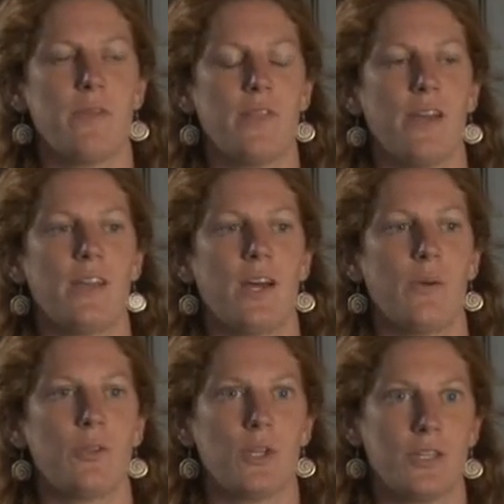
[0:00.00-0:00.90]
but then I
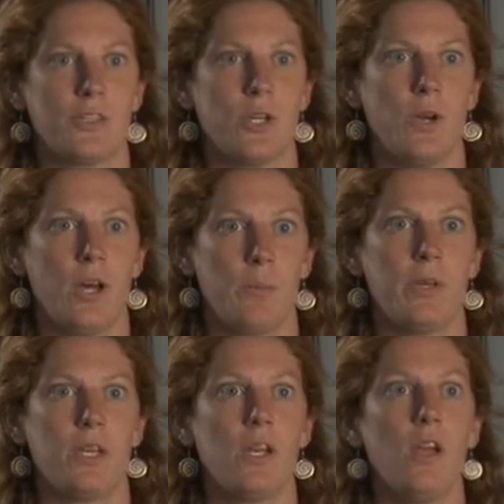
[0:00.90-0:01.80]
was also
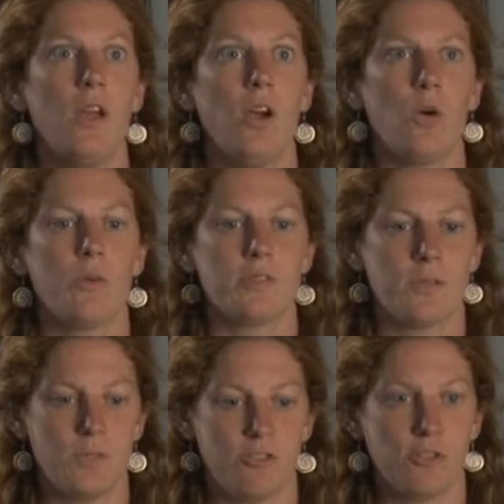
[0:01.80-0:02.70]
helping with
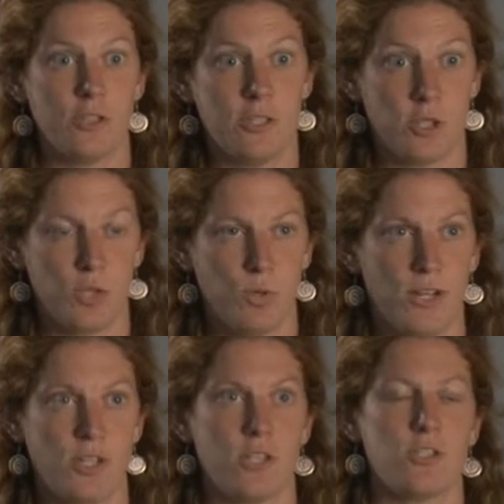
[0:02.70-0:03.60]
some different research
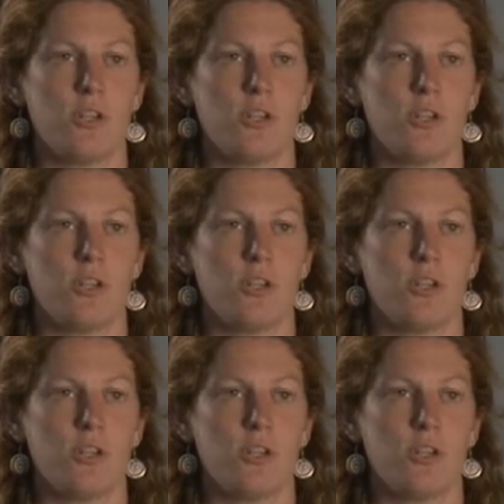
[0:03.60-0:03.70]
projects.